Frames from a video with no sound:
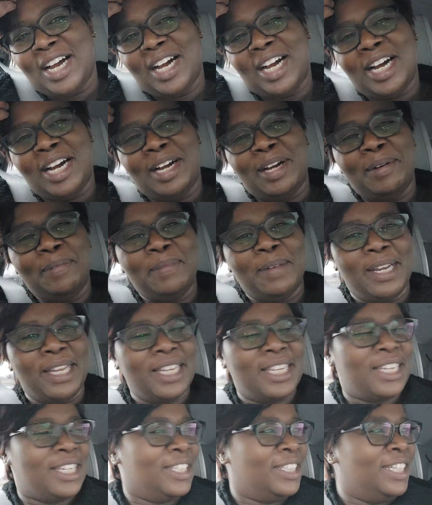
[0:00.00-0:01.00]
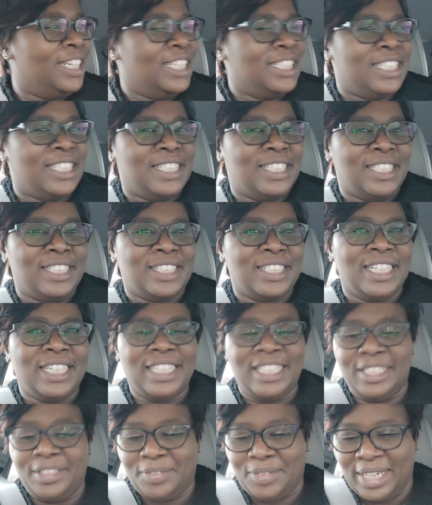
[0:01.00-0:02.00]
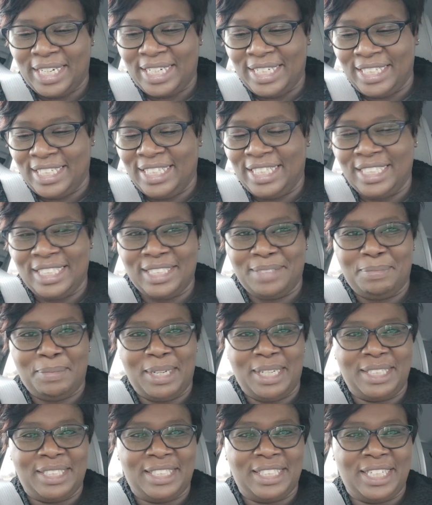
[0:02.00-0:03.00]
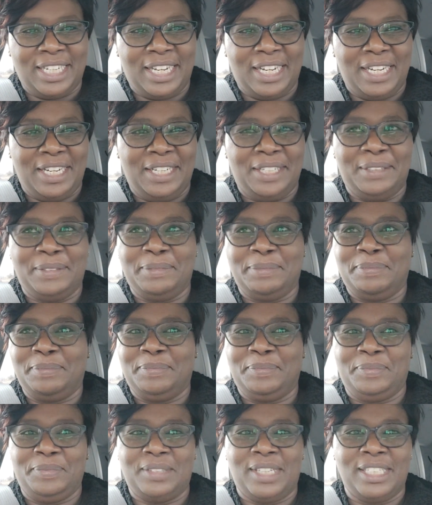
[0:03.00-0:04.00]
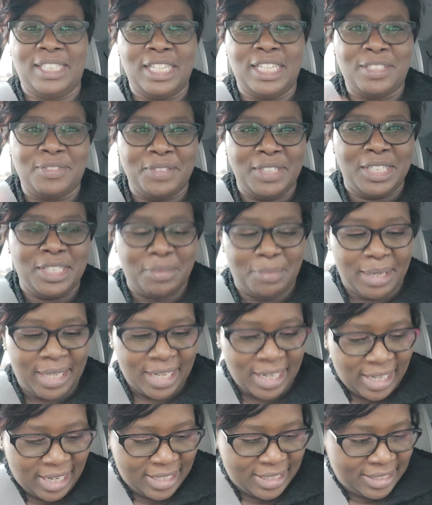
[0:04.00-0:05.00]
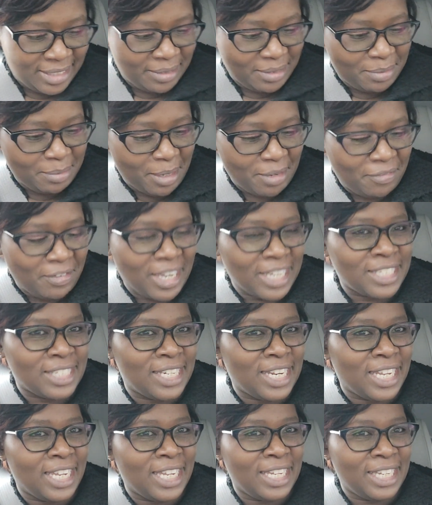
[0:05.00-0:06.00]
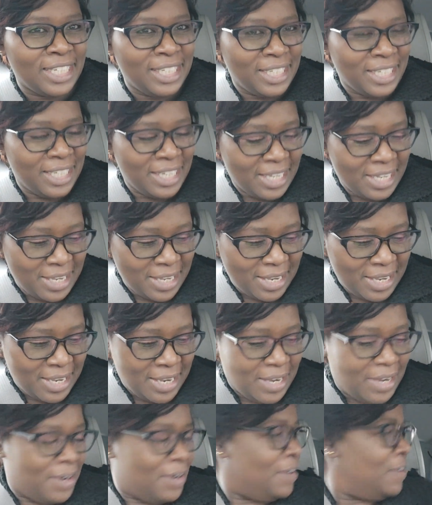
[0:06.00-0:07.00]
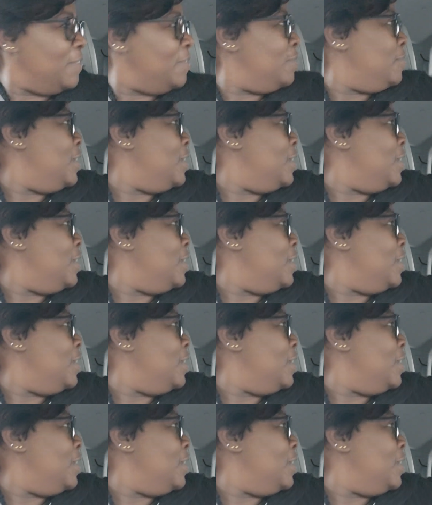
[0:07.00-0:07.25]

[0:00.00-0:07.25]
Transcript: oh my goodness it's really raining but uh, i just finished my class it's my first day of